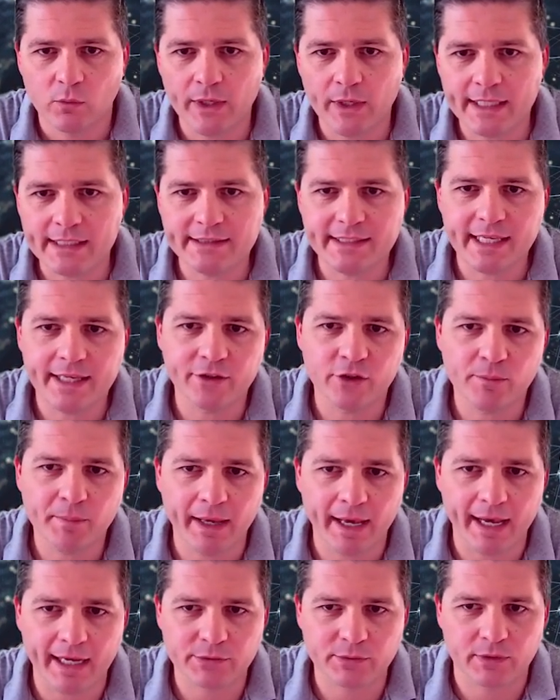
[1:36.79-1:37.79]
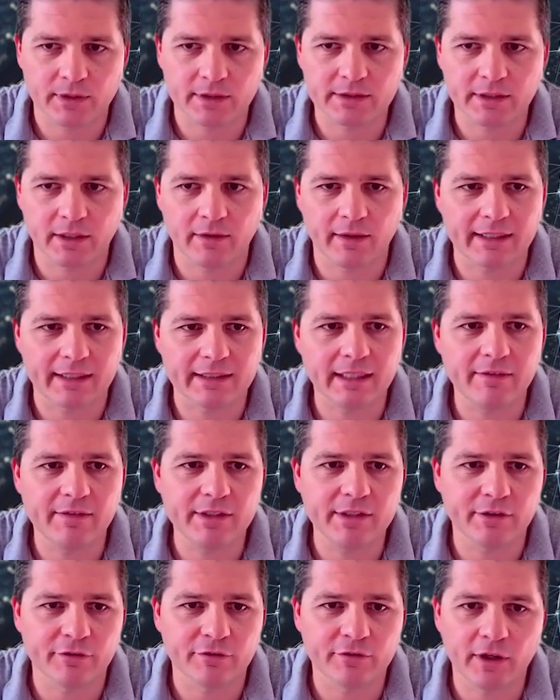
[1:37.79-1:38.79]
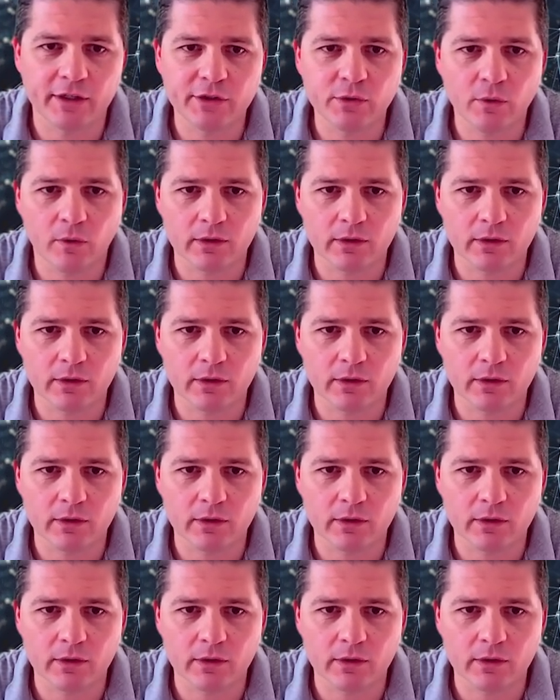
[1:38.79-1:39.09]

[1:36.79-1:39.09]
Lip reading: Weak standard passwords are like leaving your front